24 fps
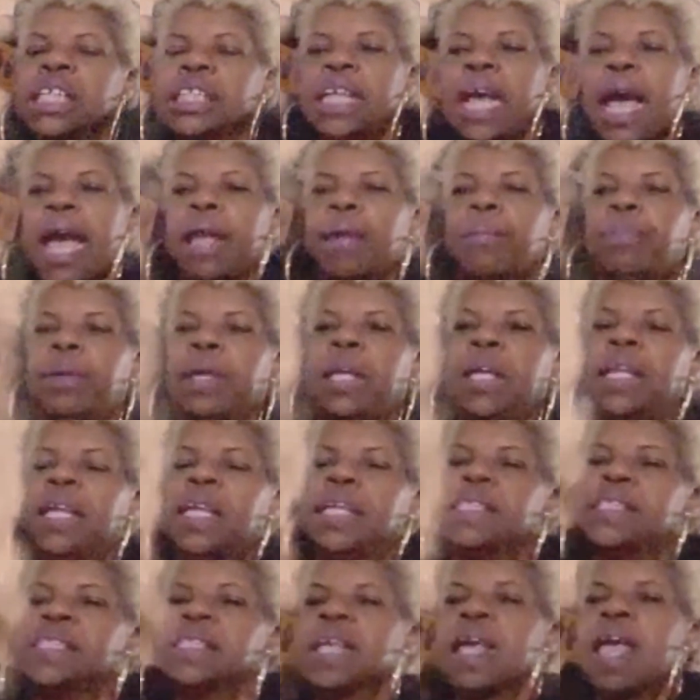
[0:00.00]

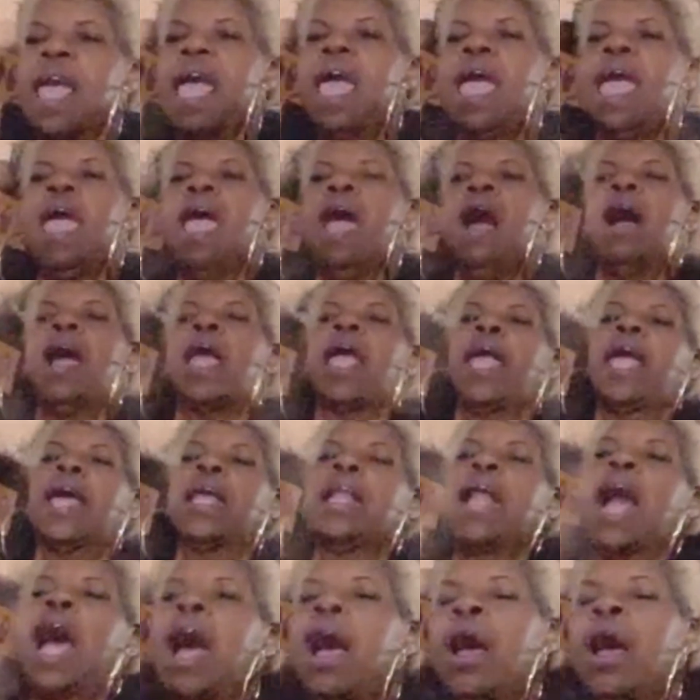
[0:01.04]
diabetes. And